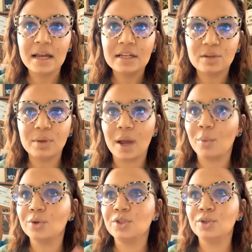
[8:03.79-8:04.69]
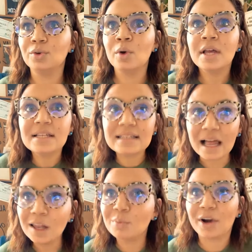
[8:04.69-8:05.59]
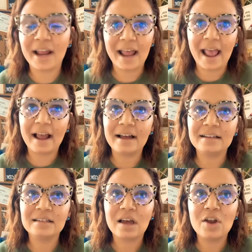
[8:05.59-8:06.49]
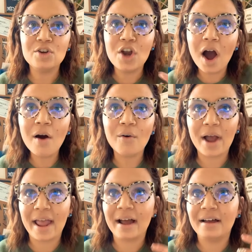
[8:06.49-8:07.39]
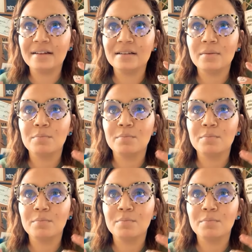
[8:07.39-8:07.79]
to be able to celebrate and know and